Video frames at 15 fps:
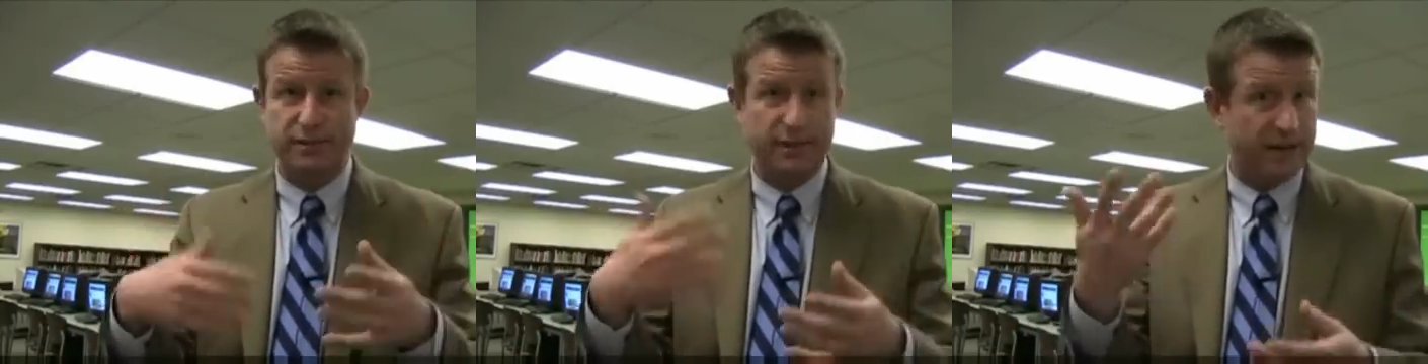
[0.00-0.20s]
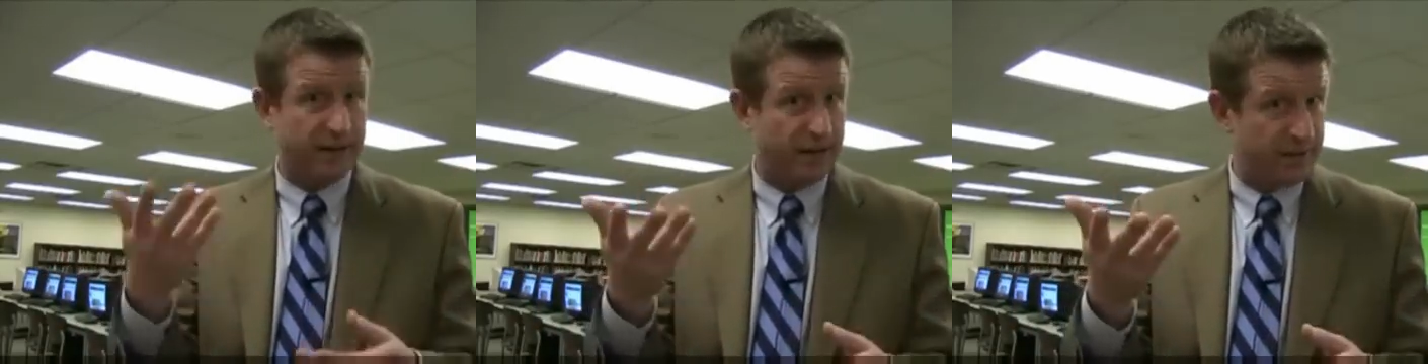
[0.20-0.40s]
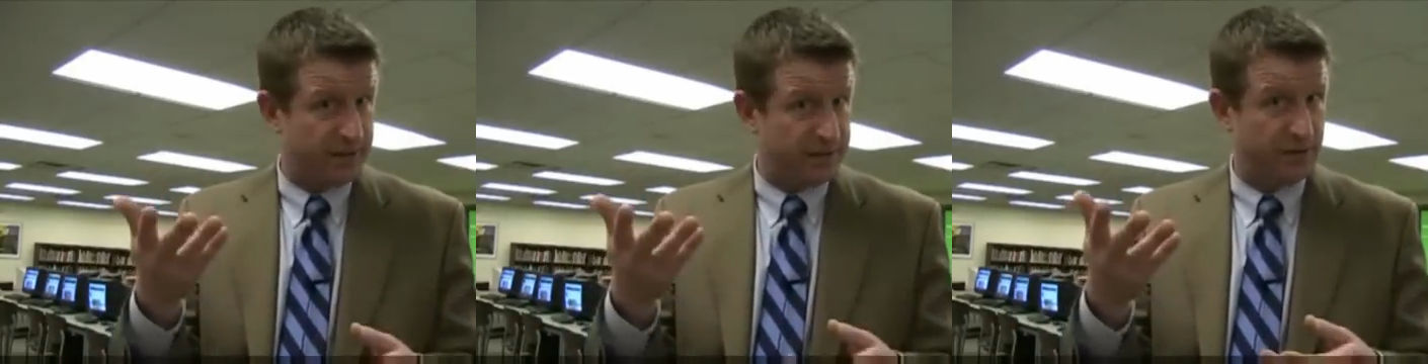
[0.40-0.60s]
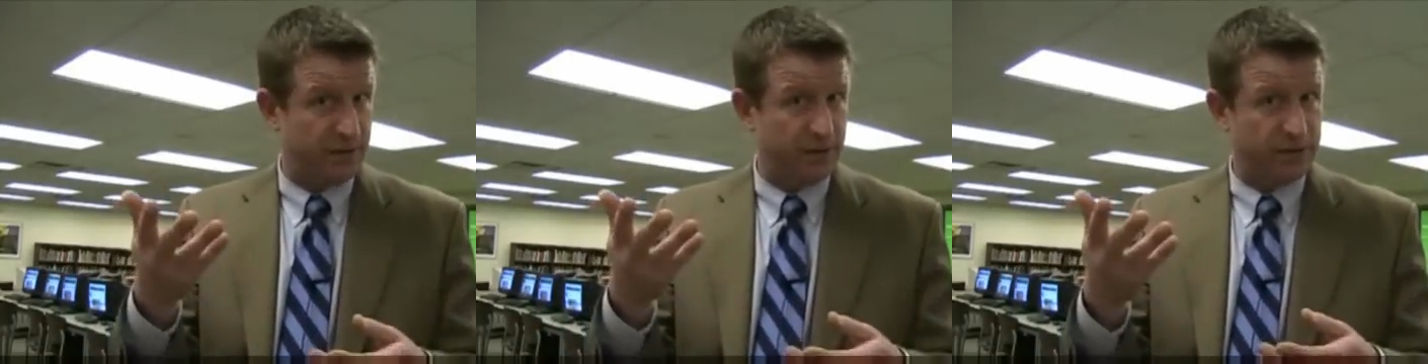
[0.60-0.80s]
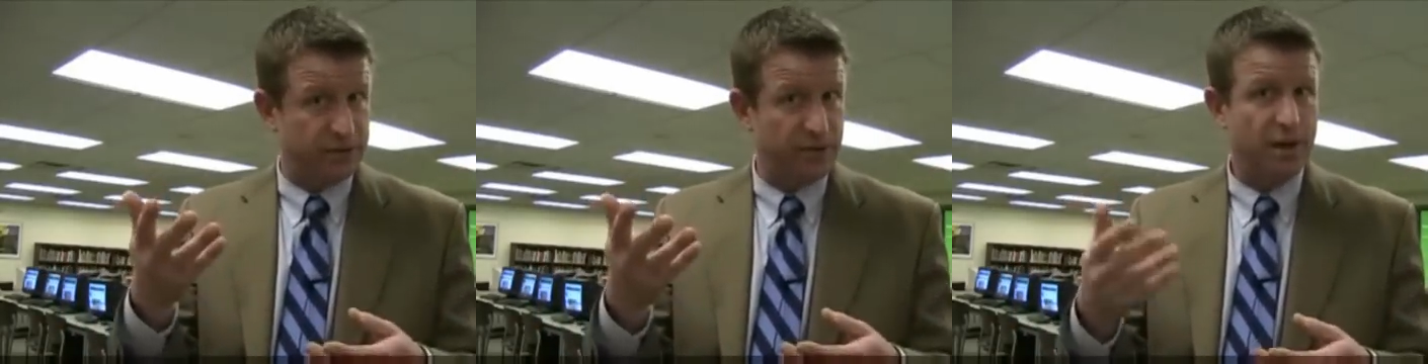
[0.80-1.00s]
that kids
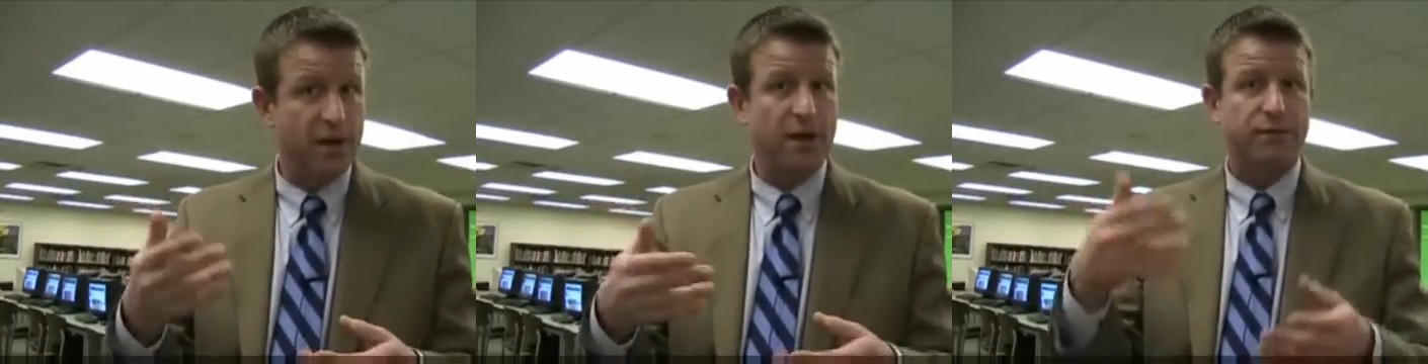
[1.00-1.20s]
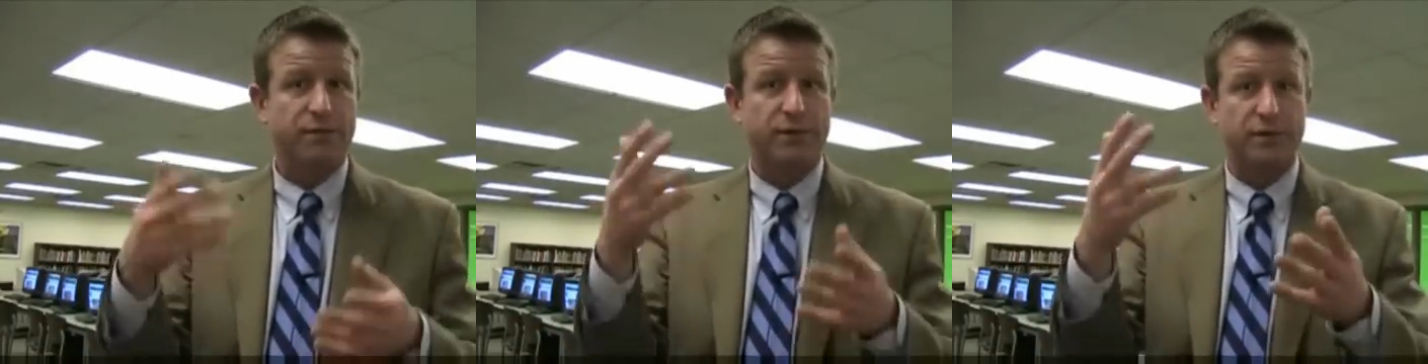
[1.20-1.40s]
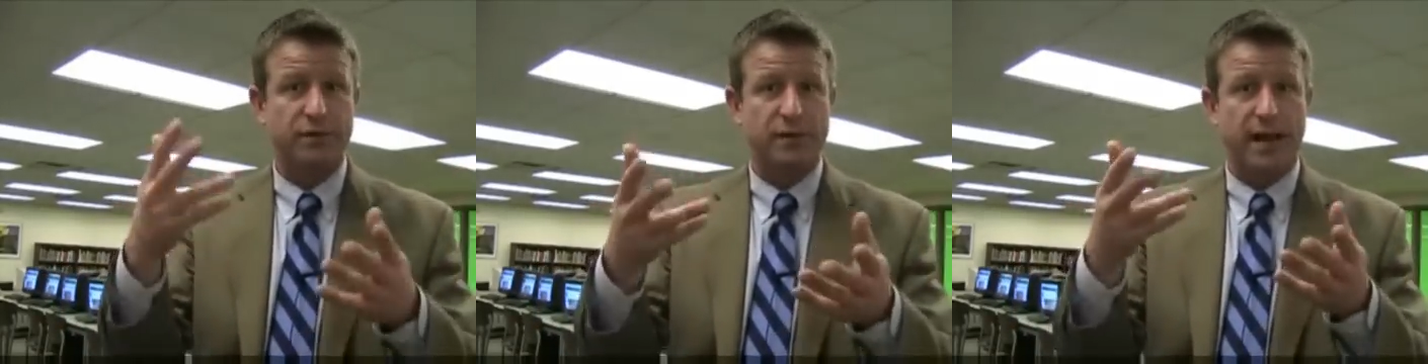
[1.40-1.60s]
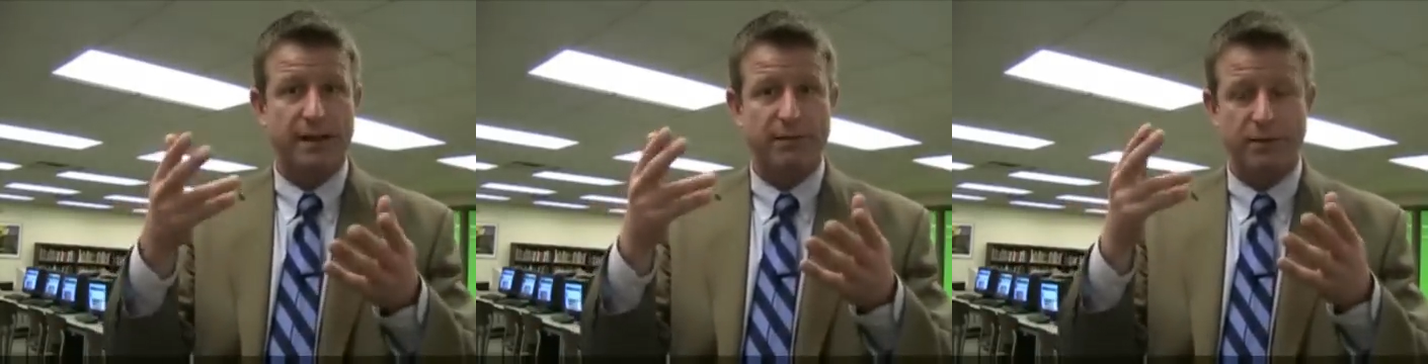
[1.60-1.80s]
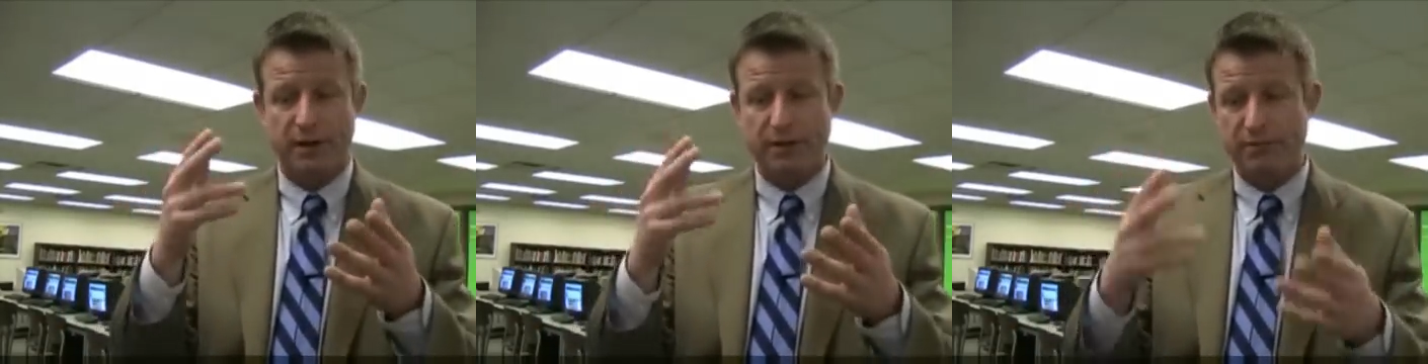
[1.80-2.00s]
use for their
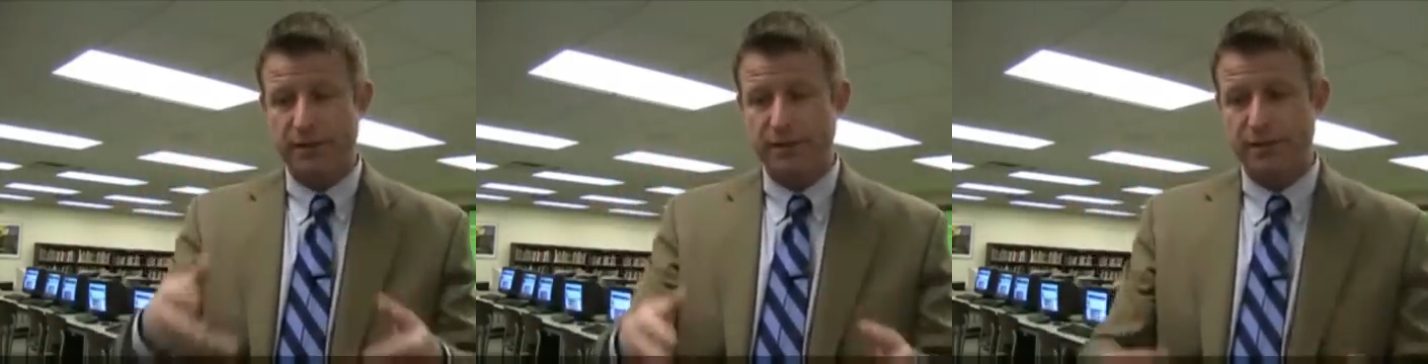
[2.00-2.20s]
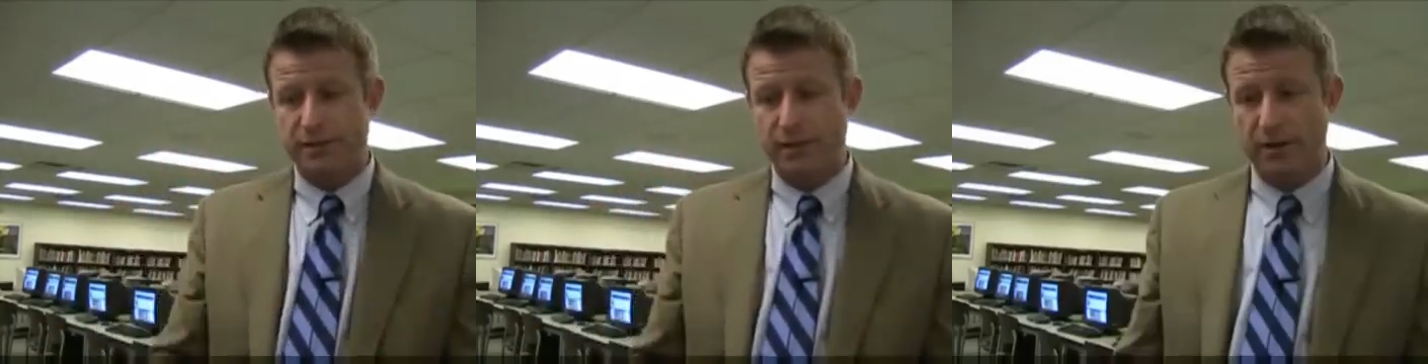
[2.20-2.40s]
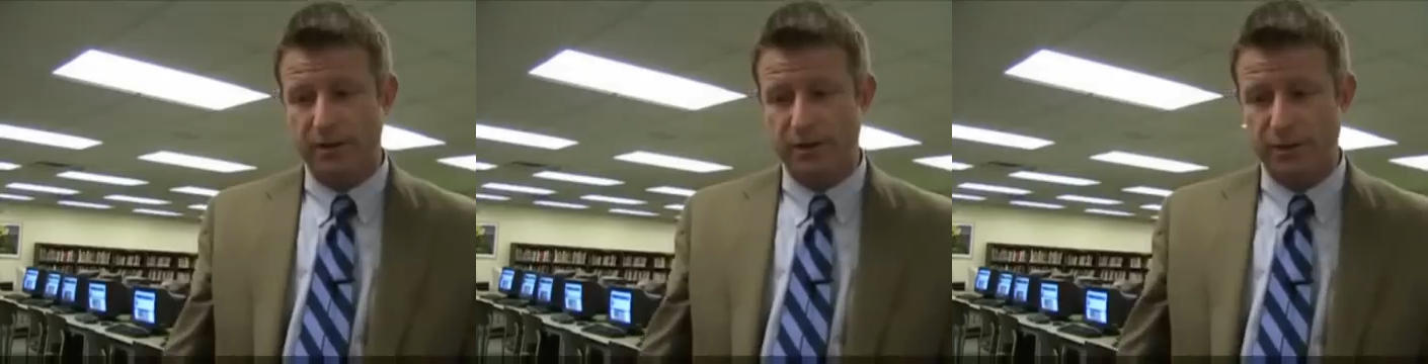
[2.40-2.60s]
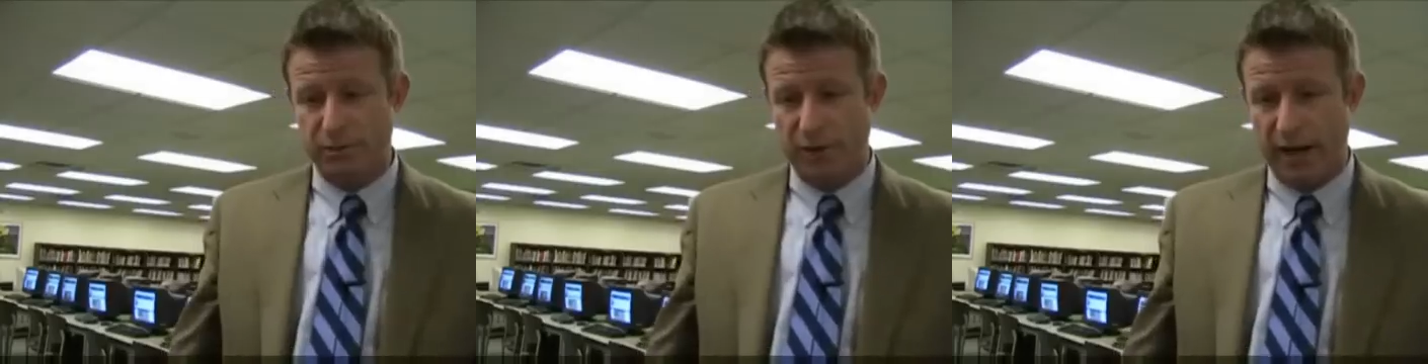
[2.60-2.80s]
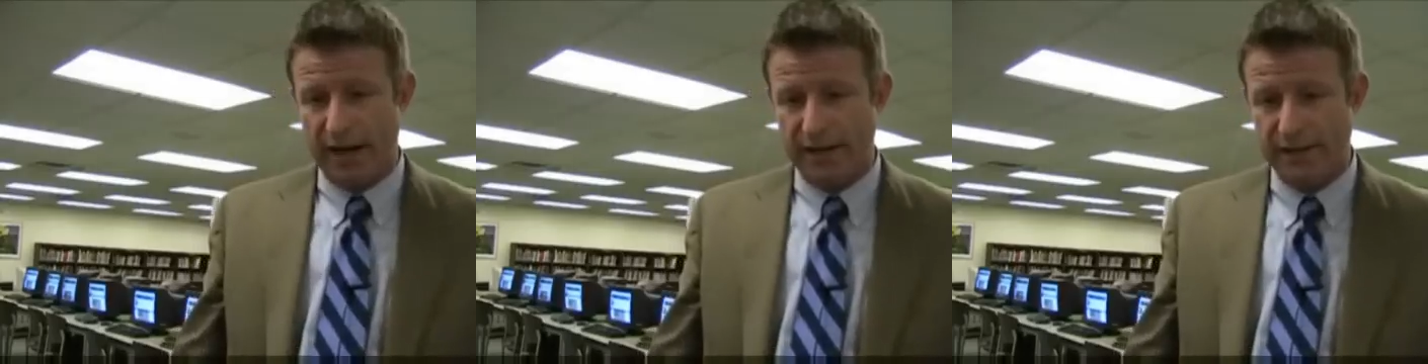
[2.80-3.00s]
library research
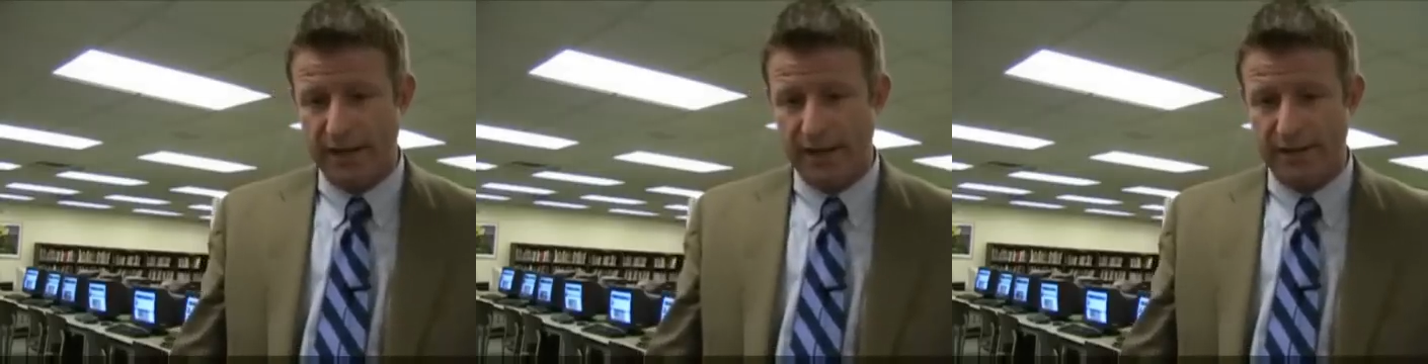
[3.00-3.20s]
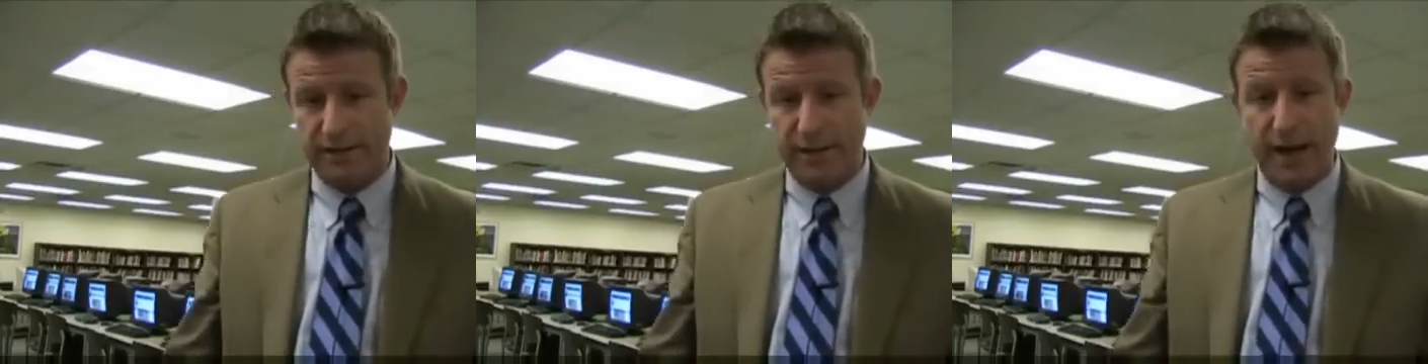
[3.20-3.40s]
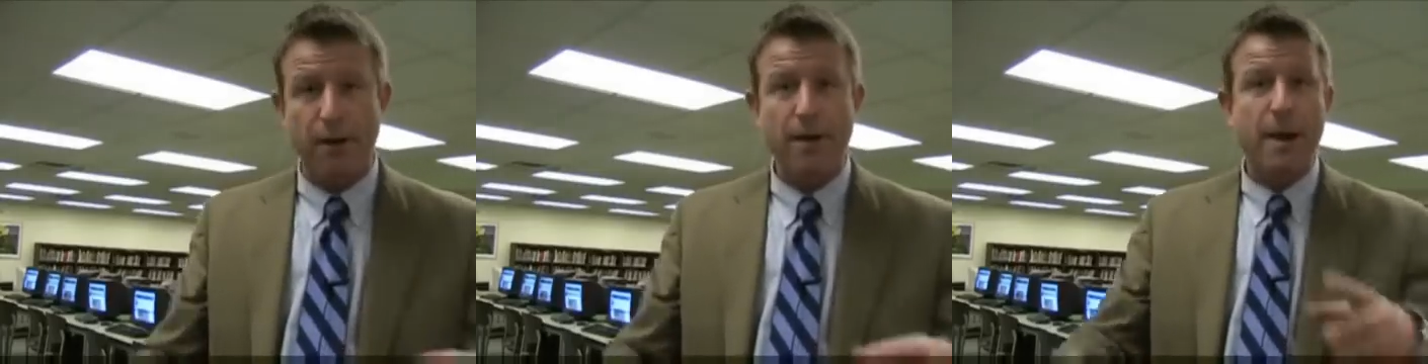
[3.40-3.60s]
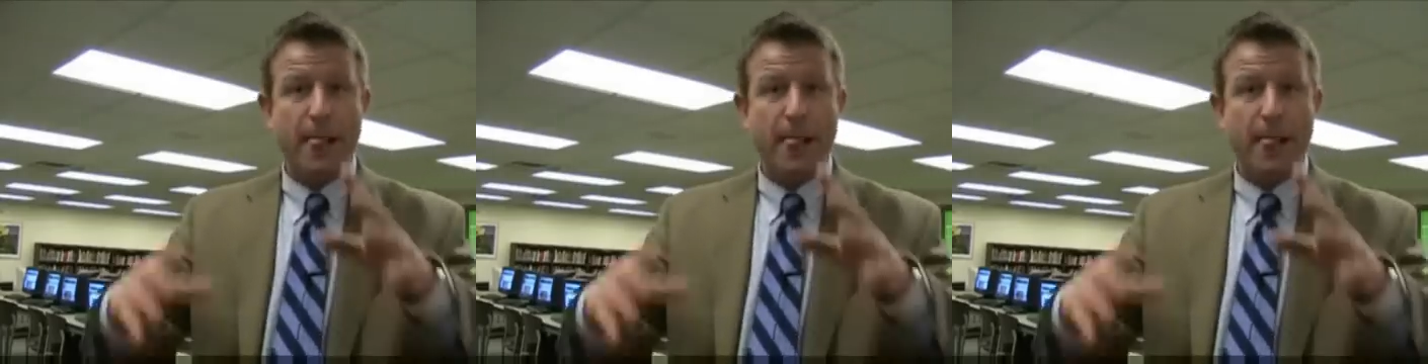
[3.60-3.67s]
projects. Now,